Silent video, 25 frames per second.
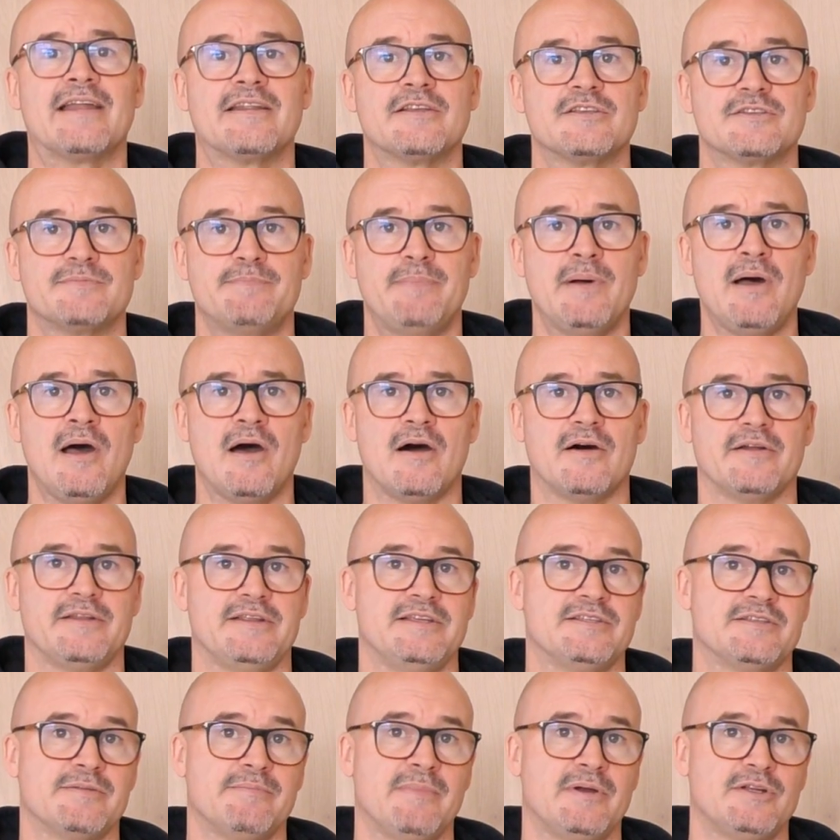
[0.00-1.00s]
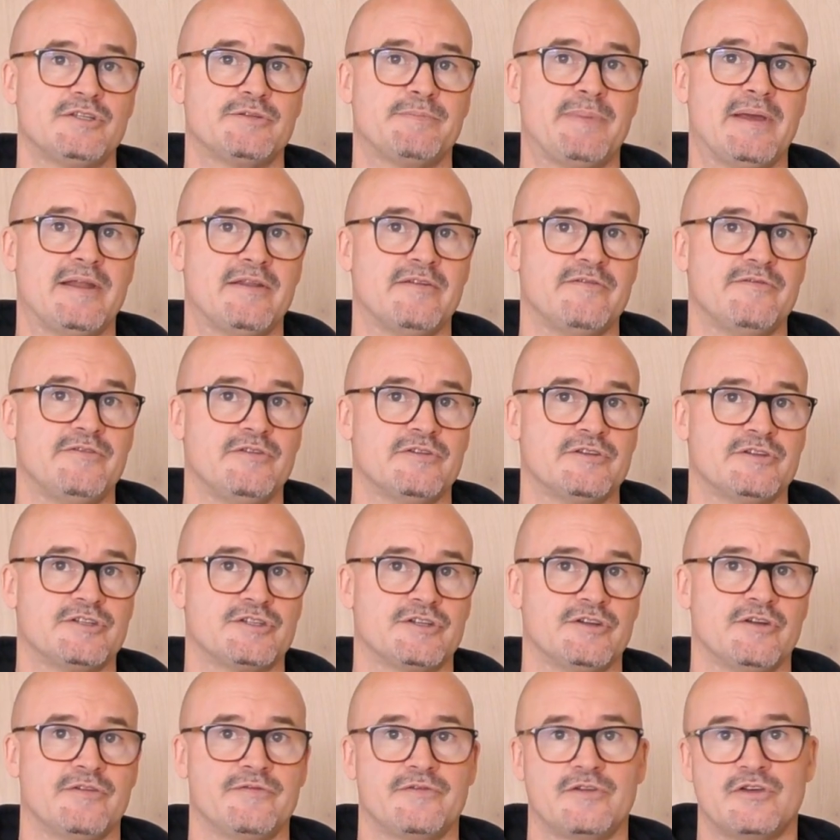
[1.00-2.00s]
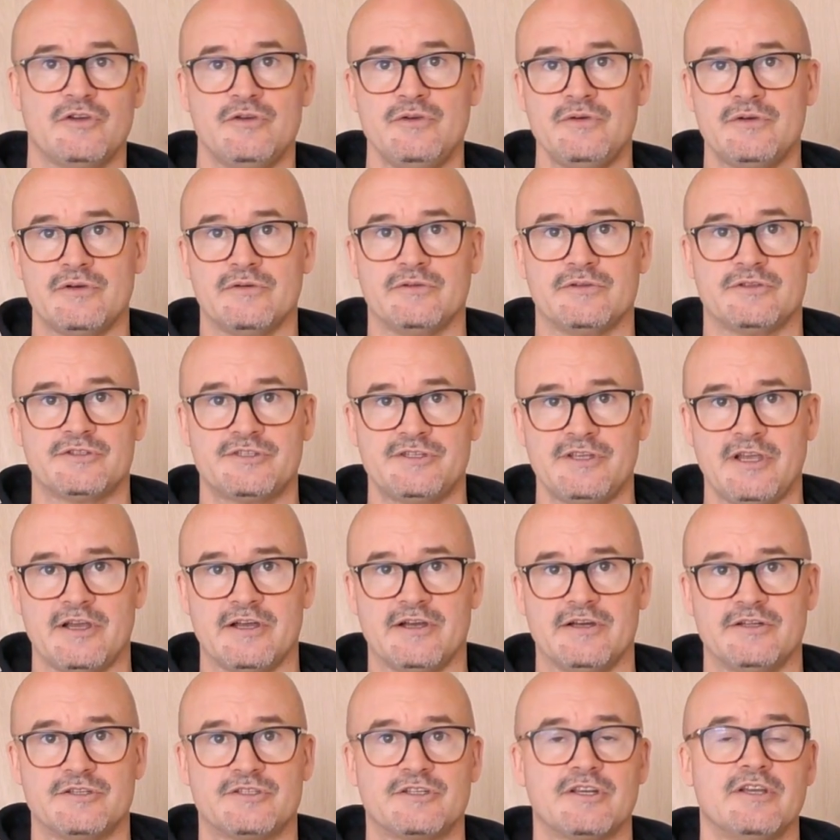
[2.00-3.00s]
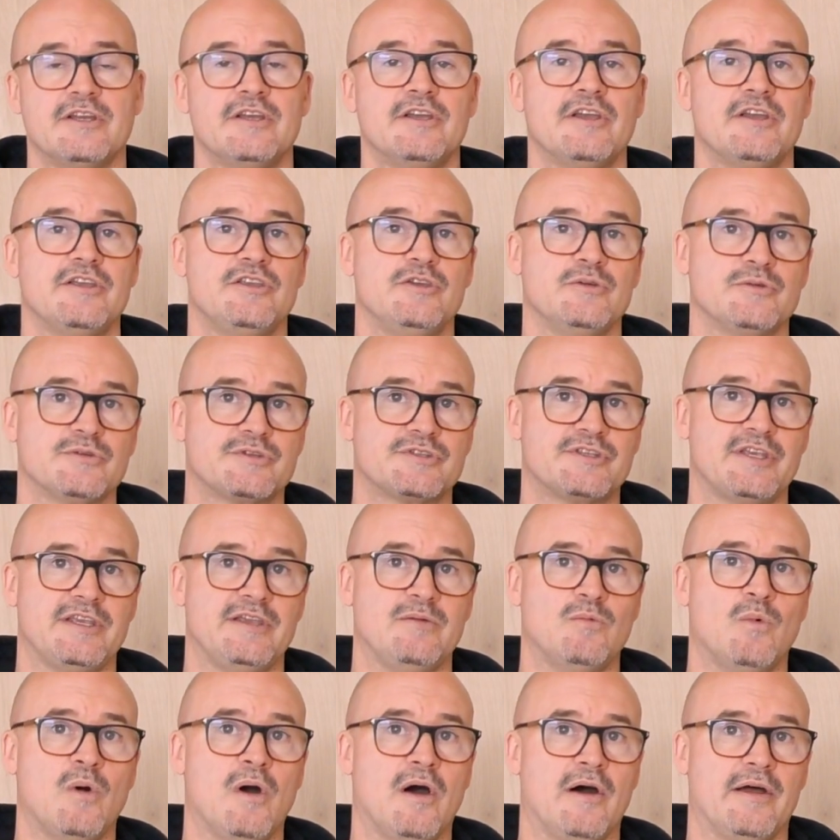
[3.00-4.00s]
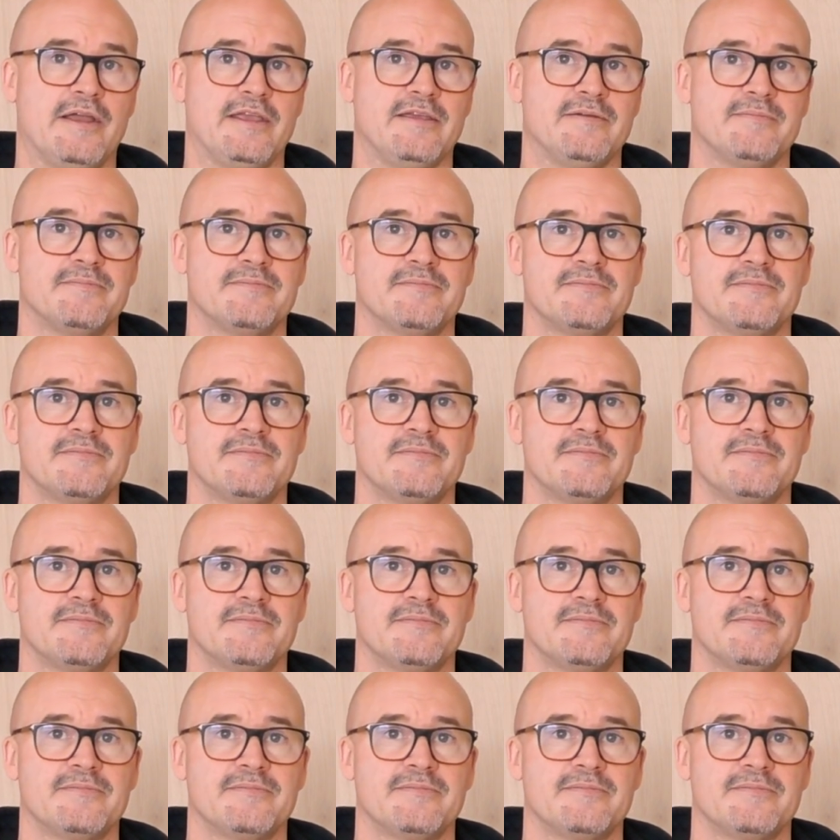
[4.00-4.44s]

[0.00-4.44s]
And as BARD is a much better version of Google search, you'll see why.